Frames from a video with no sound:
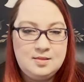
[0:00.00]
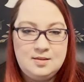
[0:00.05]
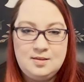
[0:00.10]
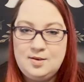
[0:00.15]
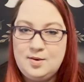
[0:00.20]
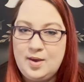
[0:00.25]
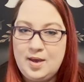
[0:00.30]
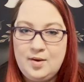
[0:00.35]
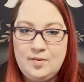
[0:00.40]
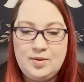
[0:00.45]

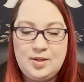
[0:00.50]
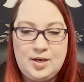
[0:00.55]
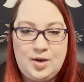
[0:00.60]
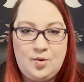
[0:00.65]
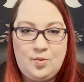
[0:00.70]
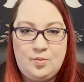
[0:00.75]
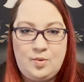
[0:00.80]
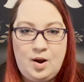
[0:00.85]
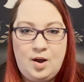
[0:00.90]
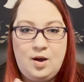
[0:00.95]
you can't really
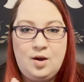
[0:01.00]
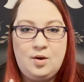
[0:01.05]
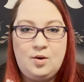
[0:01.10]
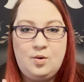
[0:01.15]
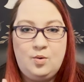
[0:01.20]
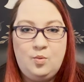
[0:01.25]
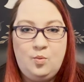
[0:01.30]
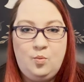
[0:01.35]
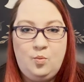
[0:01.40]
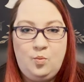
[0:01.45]
go wrong
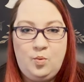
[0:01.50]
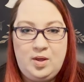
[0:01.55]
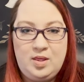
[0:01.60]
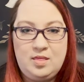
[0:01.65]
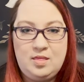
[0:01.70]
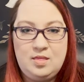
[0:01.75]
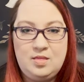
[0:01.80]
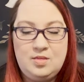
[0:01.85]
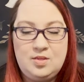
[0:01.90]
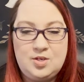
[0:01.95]

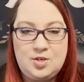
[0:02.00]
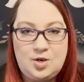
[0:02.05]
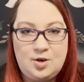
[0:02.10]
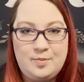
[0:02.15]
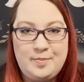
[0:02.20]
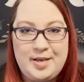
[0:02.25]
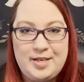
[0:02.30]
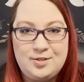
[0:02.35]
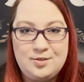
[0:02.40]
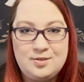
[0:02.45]
with the Dark
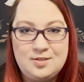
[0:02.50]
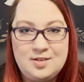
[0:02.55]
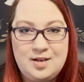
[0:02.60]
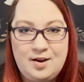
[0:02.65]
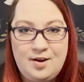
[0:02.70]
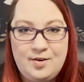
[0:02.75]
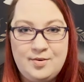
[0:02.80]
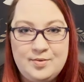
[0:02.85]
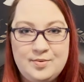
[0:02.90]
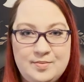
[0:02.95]
Mansion
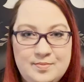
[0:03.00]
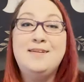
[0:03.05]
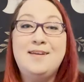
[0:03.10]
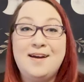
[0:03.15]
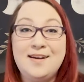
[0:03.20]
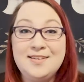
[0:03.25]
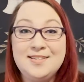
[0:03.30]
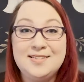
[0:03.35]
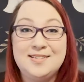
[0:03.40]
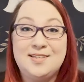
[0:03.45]
Tarot.
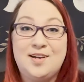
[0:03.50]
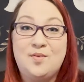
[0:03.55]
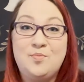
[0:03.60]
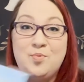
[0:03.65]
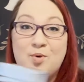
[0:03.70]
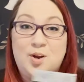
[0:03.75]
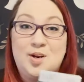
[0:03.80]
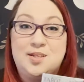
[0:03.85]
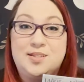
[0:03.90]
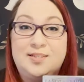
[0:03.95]
Next up, we're
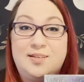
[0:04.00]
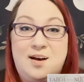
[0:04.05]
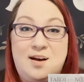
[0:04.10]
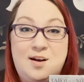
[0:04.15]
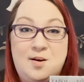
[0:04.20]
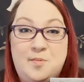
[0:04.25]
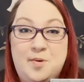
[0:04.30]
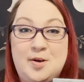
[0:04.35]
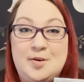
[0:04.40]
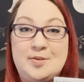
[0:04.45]
going to talk
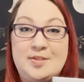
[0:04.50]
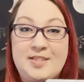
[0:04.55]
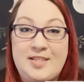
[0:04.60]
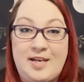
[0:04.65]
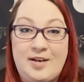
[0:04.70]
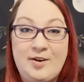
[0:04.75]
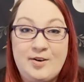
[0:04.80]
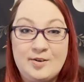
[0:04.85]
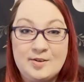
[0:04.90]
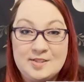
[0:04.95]
about
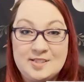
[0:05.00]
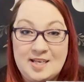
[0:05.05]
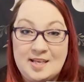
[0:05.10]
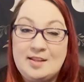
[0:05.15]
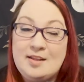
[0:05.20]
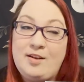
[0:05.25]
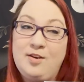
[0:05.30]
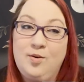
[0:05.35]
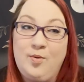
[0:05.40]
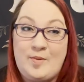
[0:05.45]
Tarot de
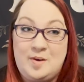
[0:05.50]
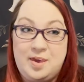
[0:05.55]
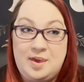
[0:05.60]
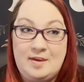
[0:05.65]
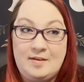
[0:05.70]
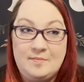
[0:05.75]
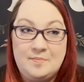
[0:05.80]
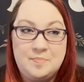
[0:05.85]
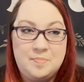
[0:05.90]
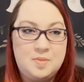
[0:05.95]
la Nuit.
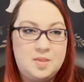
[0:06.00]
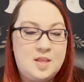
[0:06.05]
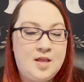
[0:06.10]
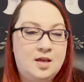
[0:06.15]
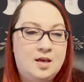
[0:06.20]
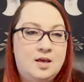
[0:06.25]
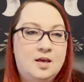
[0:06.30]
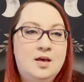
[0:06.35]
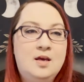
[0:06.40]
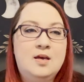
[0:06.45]

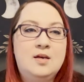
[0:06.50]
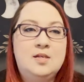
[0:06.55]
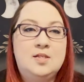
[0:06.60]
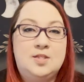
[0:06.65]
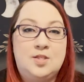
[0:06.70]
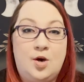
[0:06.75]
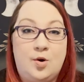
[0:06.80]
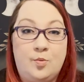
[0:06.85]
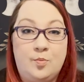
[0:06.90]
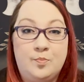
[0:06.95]

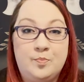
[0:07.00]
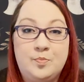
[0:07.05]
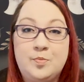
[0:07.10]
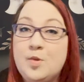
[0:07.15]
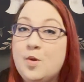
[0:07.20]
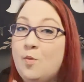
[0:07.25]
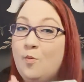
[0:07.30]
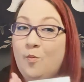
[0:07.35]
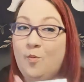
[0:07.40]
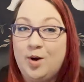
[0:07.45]
So,
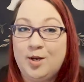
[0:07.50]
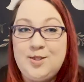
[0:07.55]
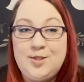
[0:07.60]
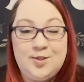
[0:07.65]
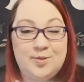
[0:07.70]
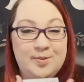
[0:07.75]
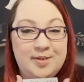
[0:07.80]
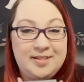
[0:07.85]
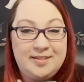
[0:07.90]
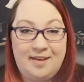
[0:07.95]
what
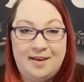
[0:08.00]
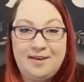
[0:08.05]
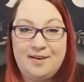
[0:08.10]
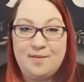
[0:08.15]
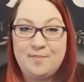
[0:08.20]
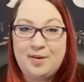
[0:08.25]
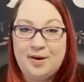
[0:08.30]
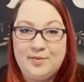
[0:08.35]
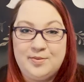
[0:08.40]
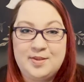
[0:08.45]
do I like
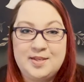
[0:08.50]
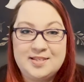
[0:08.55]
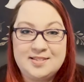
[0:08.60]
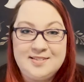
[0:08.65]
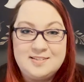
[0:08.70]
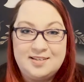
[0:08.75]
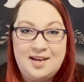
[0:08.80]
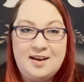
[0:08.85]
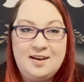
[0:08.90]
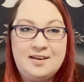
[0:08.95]
about this
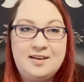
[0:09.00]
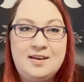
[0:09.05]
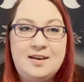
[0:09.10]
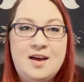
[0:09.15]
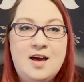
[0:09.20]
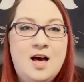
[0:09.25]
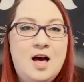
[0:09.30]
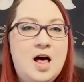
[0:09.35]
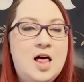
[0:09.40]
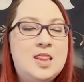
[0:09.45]
deck?
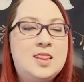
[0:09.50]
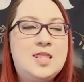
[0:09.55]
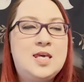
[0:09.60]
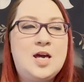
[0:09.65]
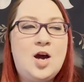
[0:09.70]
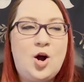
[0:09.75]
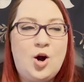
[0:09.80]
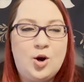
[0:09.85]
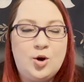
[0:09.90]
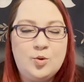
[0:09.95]
The
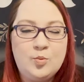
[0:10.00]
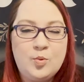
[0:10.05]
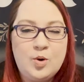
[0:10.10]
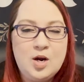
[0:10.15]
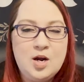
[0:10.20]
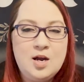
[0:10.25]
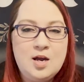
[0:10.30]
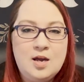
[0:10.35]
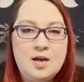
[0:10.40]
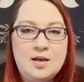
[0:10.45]

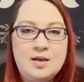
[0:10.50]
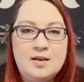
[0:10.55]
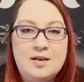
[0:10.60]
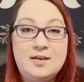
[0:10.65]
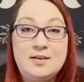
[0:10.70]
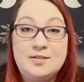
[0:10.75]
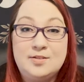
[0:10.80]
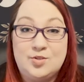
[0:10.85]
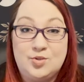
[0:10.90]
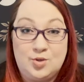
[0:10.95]
artwork
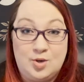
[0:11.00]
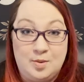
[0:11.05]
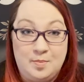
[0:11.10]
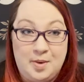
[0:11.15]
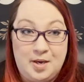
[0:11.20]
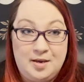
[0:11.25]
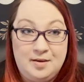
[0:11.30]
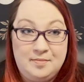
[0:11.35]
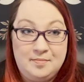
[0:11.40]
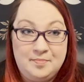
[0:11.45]
is
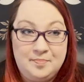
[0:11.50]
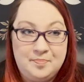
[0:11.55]
dreamy.